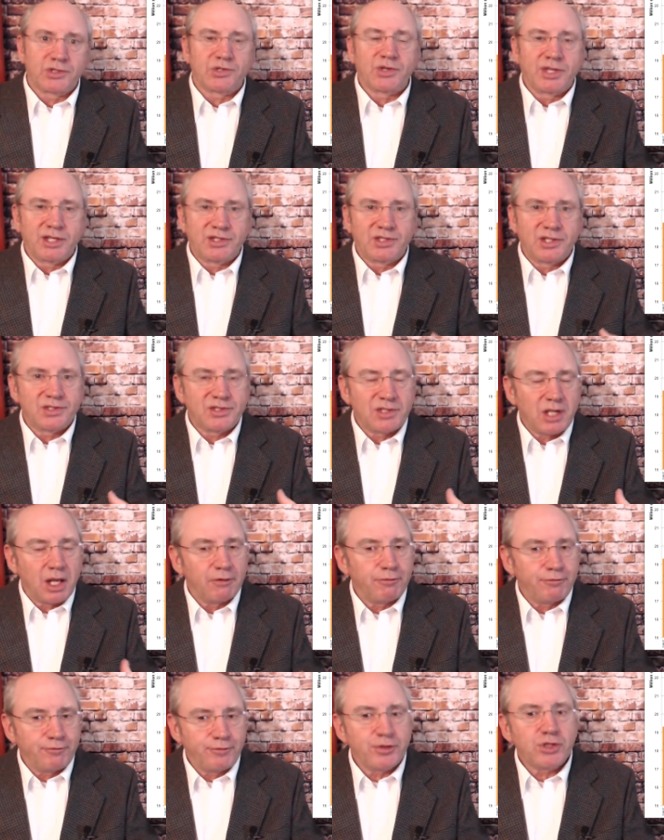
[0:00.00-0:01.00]
So this is the
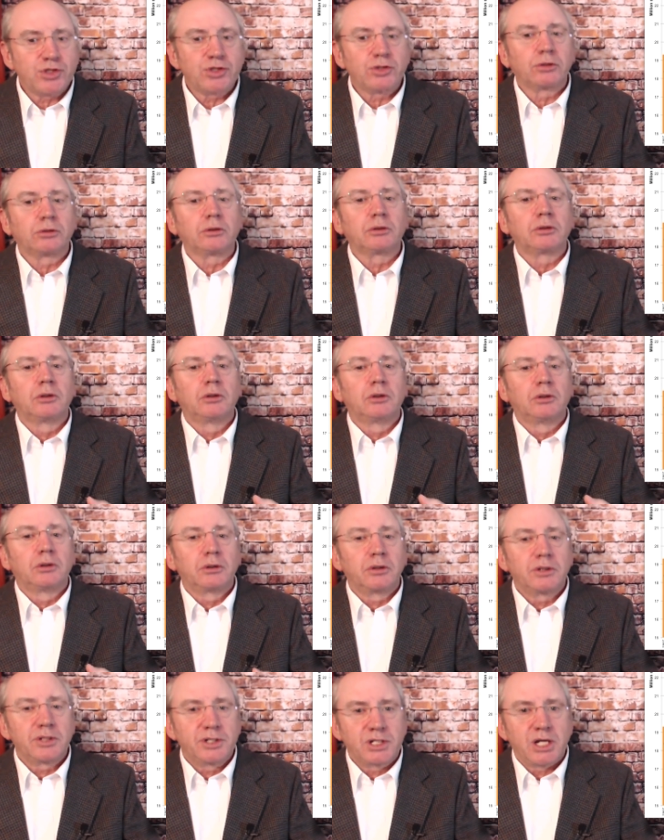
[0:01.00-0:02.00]
official
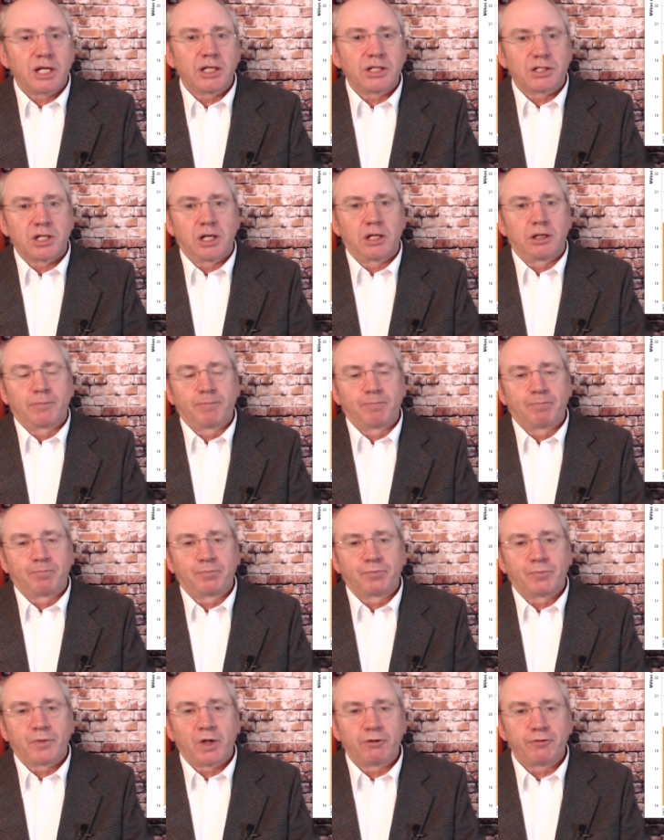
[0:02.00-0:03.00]
data
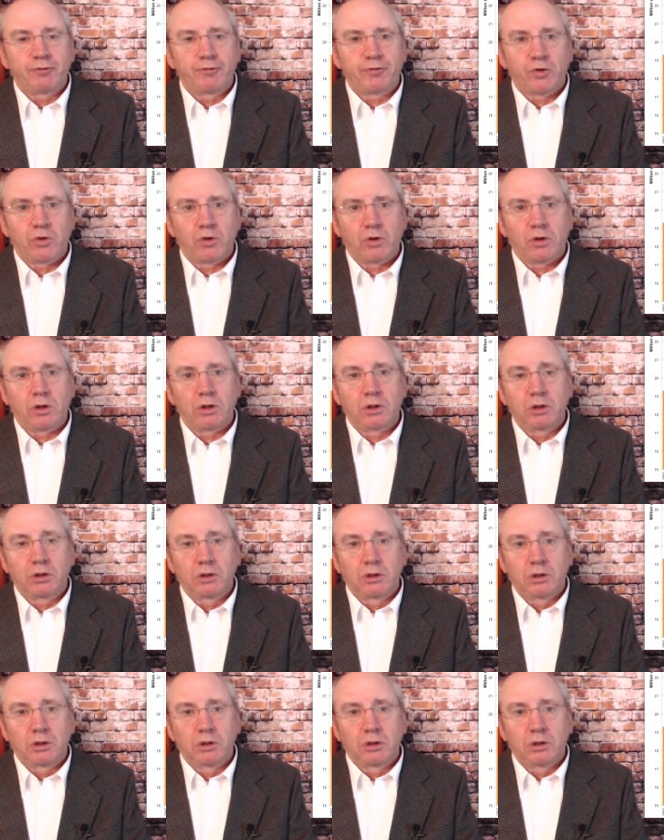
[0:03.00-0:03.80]
for